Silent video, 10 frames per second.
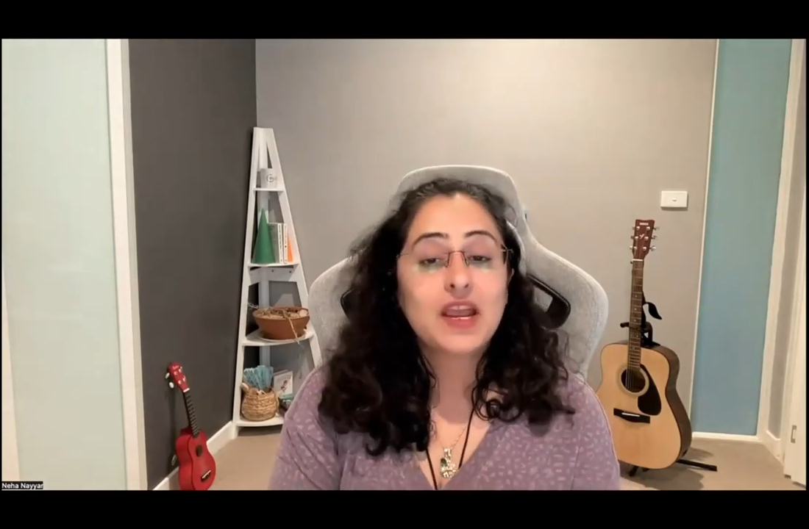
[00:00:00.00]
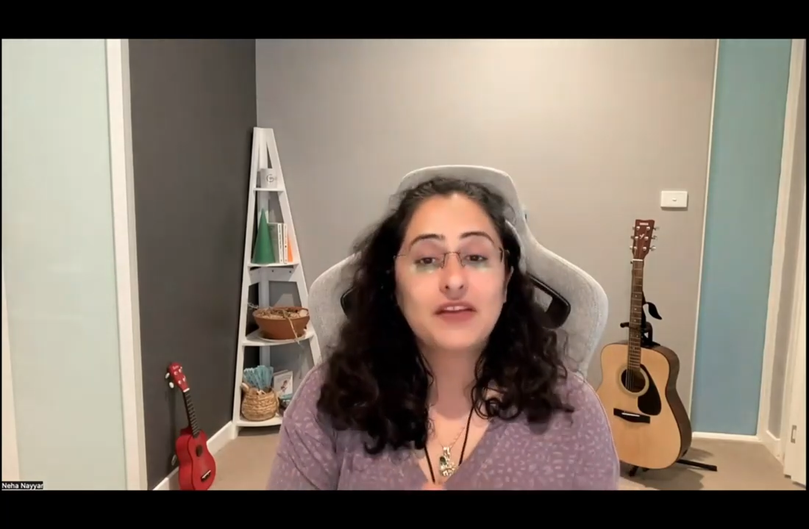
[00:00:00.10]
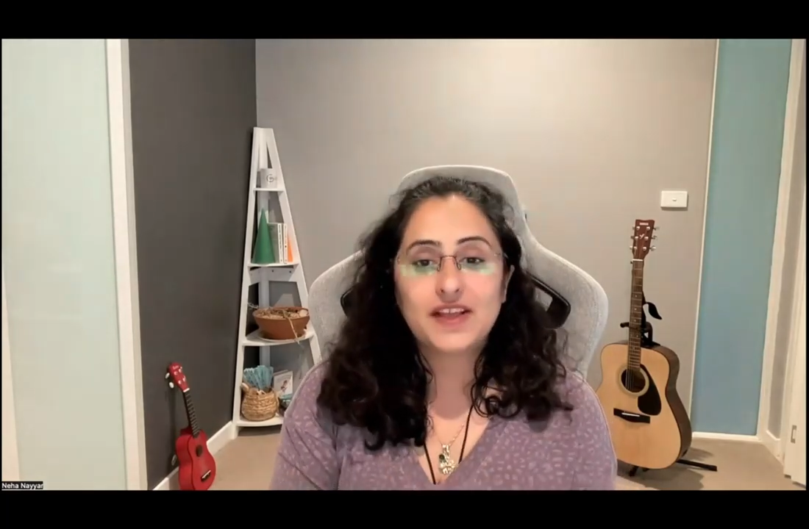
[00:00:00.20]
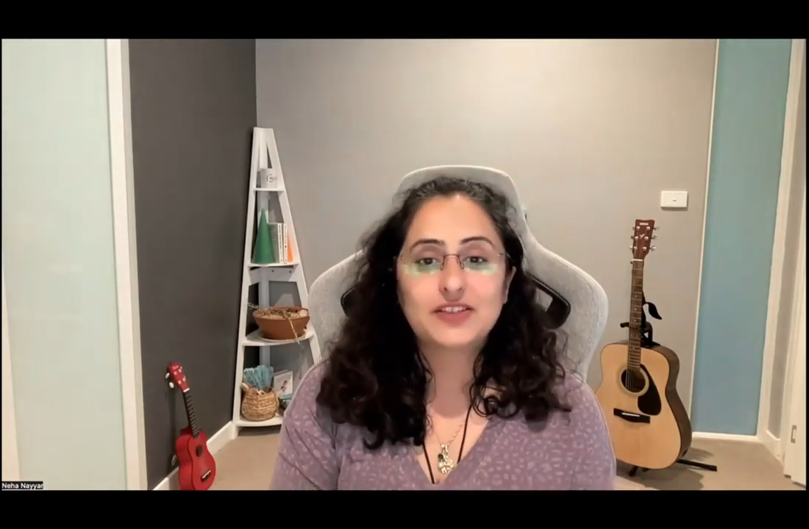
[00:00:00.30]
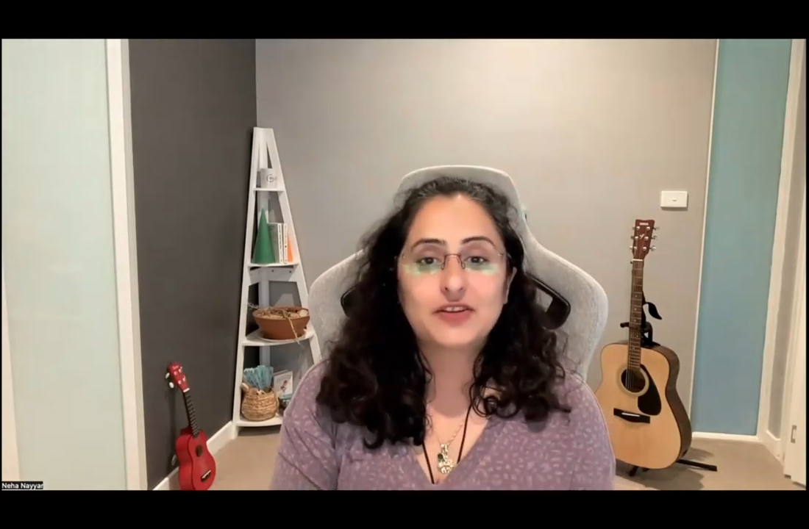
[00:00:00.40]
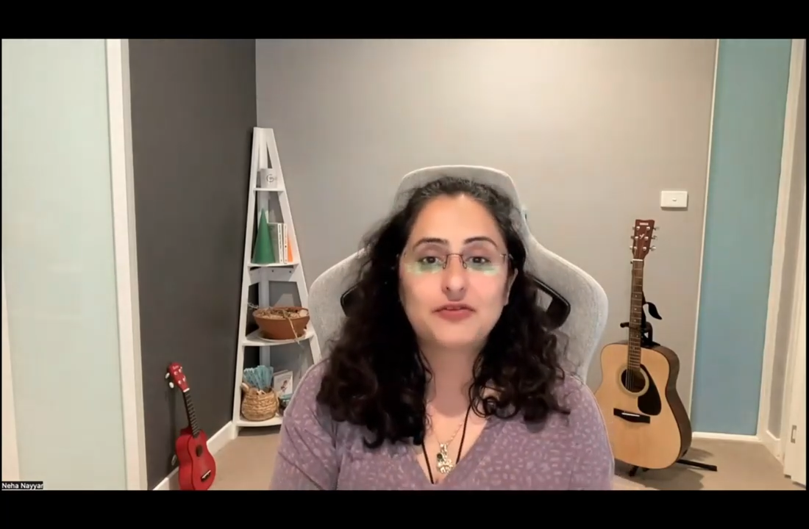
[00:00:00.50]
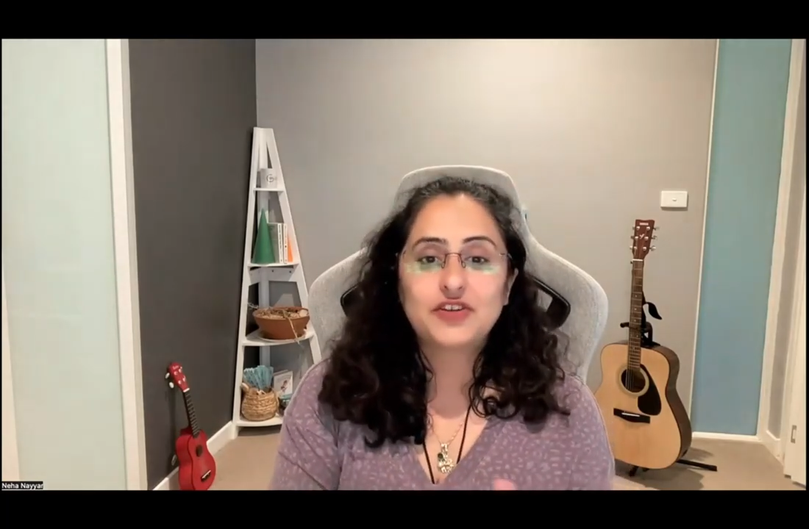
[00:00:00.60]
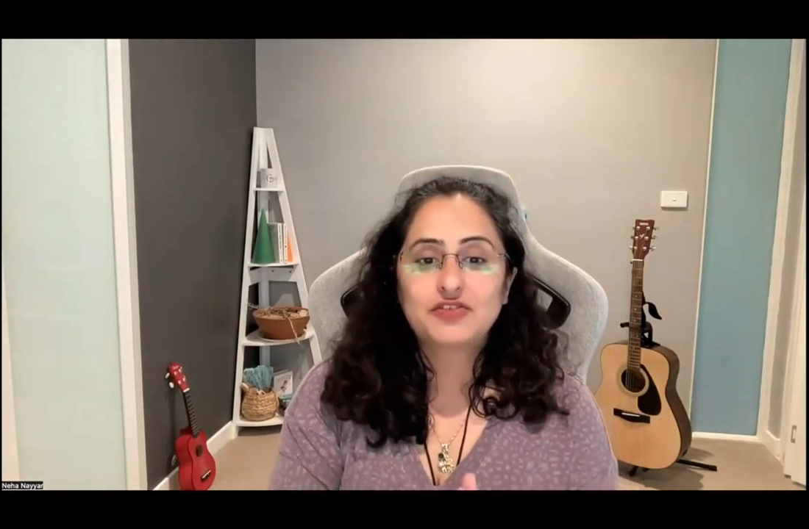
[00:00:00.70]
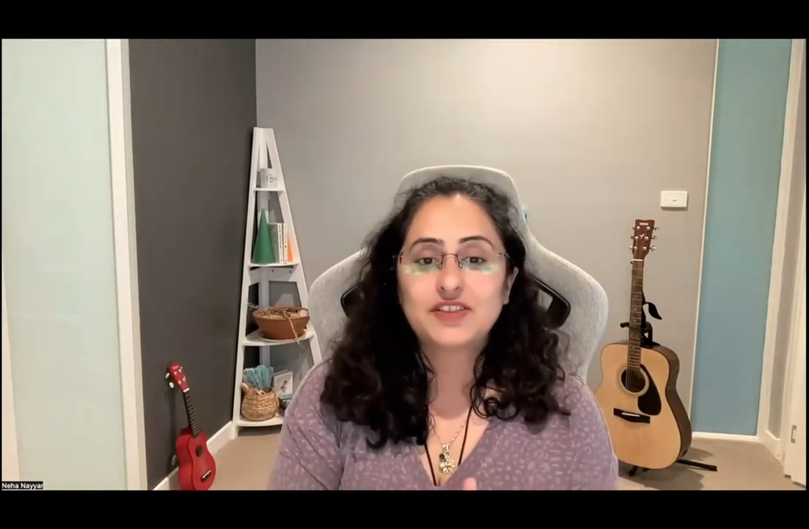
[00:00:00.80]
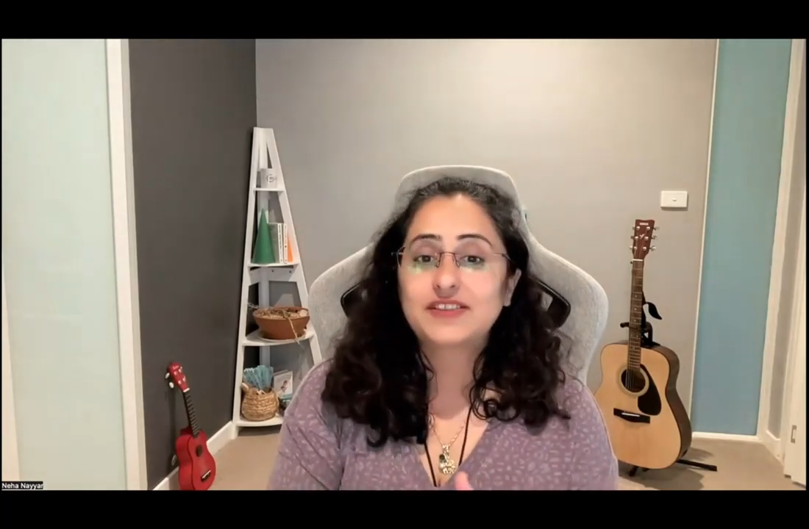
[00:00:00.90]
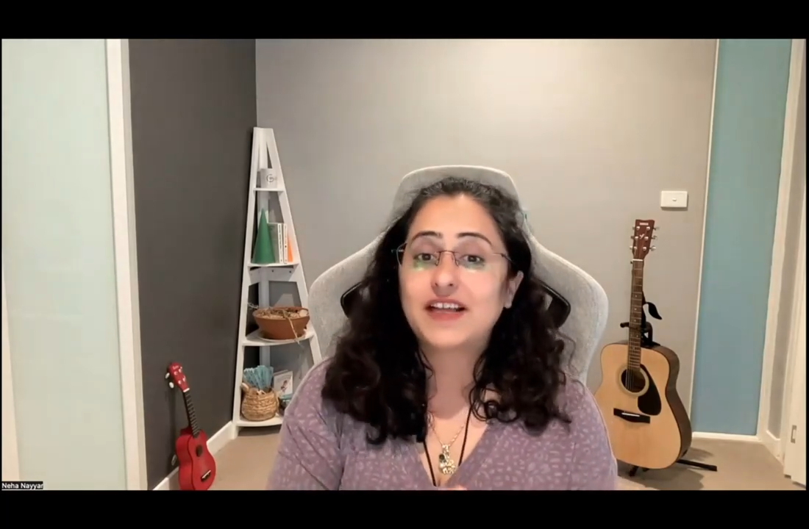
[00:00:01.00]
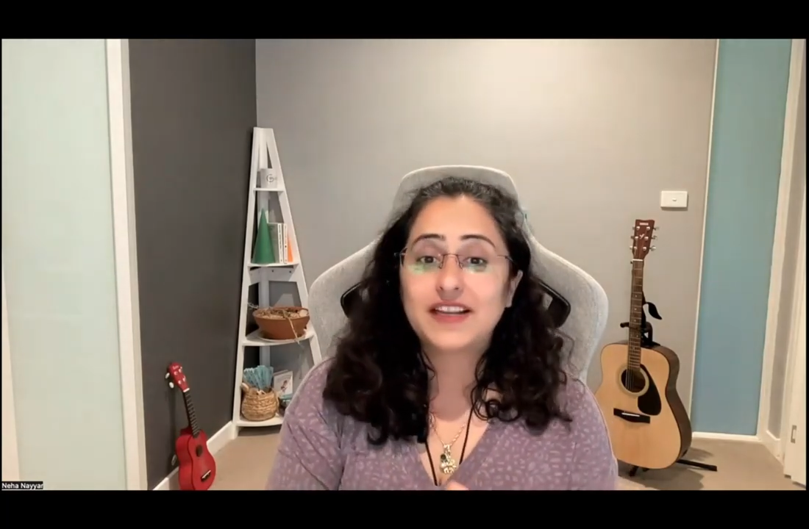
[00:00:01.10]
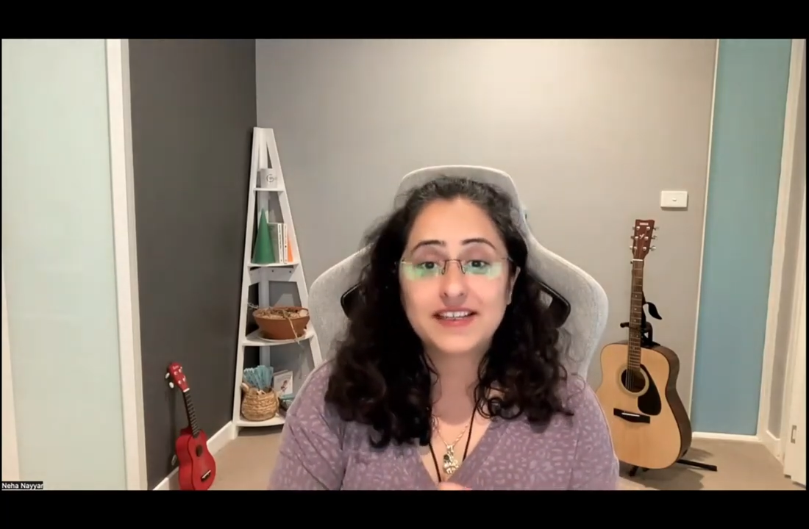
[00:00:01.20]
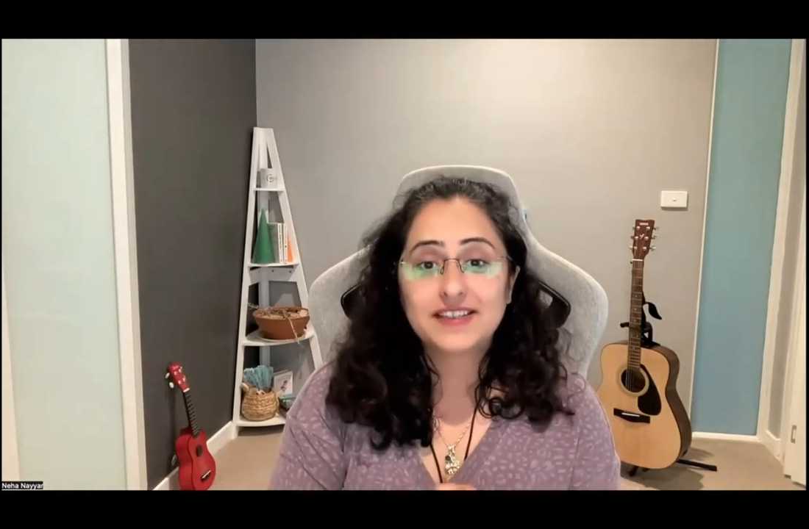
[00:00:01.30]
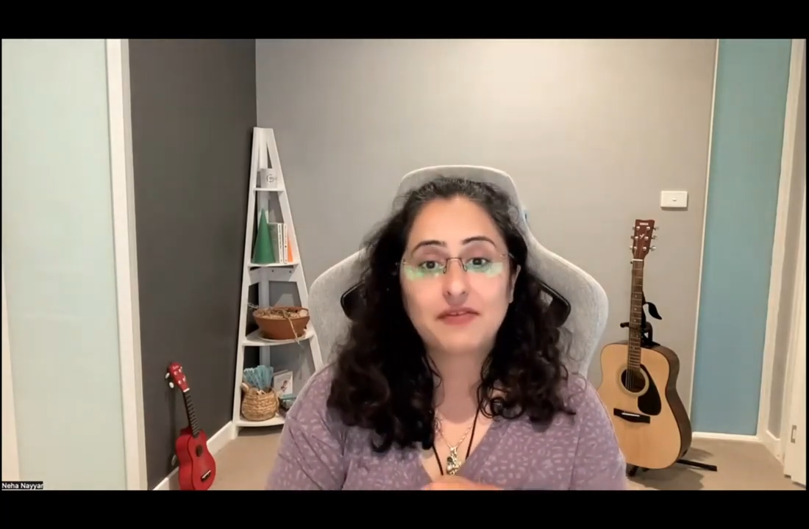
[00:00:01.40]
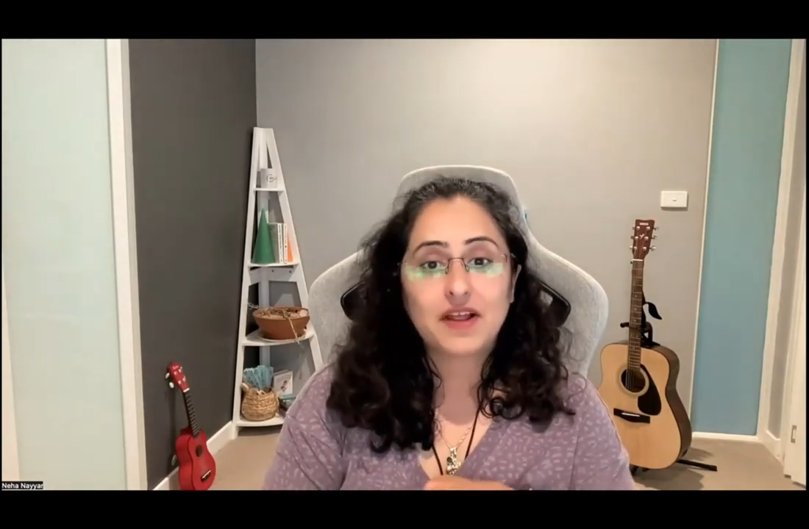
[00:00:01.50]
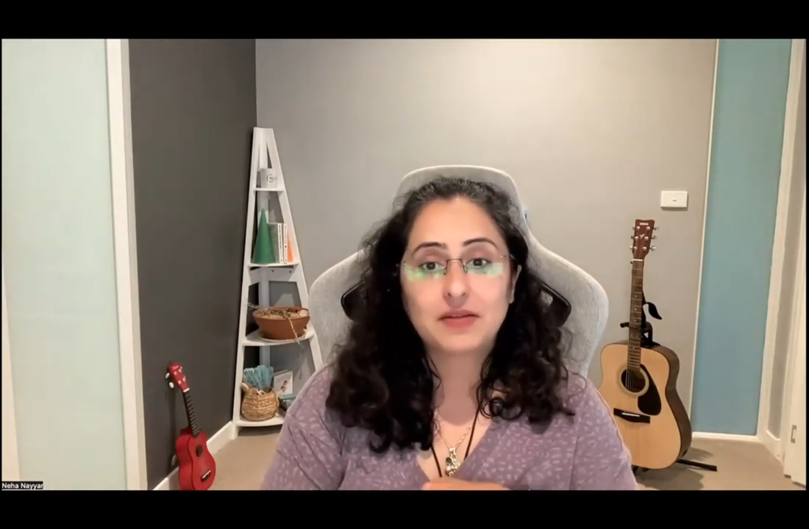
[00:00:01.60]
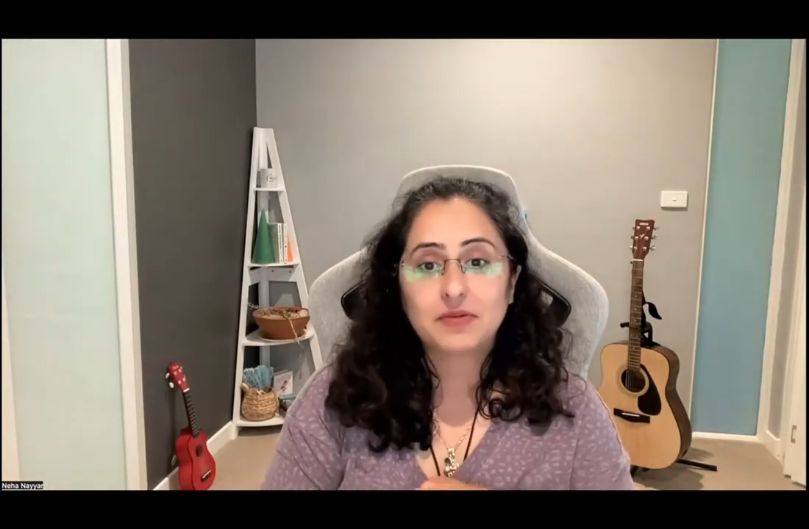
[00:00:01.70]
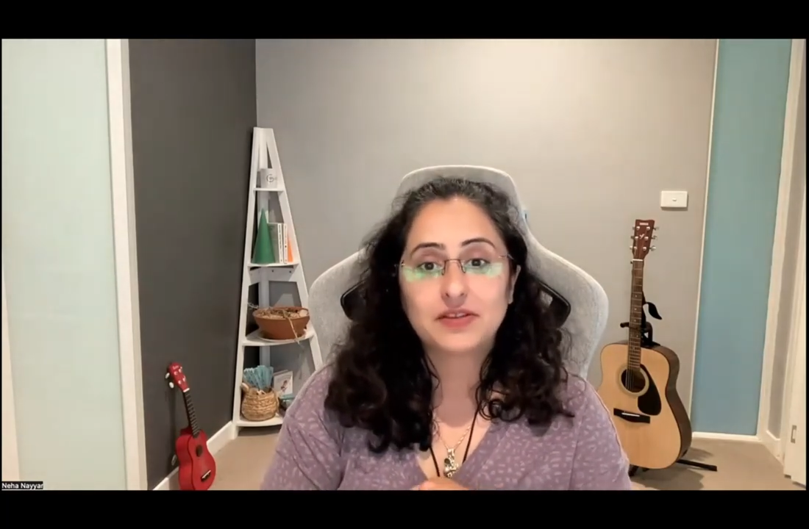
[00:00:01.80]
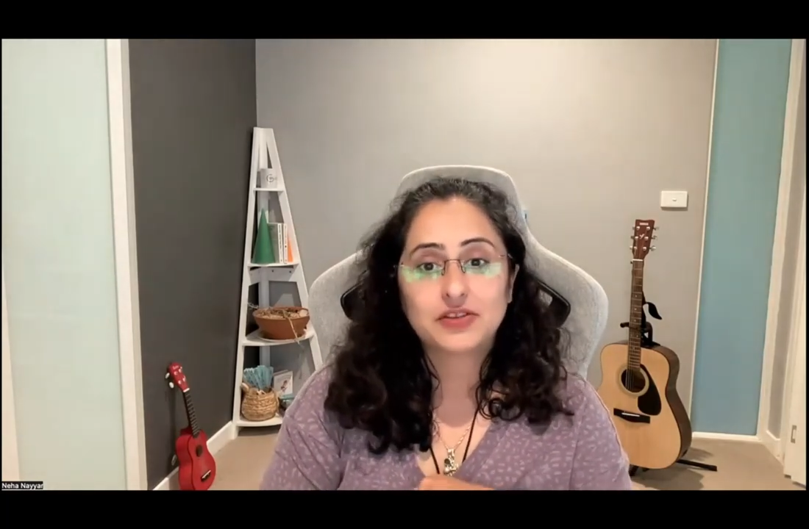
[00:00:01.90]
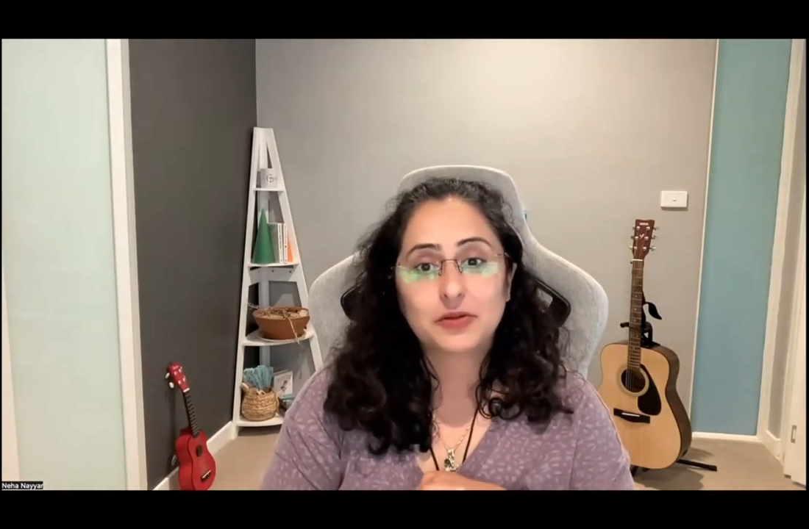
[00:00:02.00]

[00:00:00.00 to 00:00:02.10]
If that's of interest, that is available